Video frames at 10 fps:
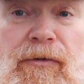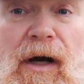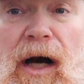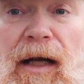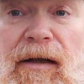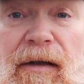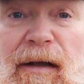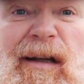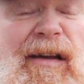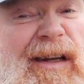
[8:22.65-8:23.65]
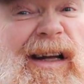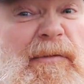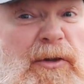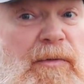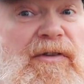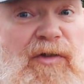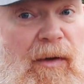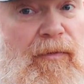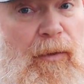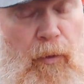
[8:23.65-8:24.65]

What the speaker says: on a hike, then I'm doing something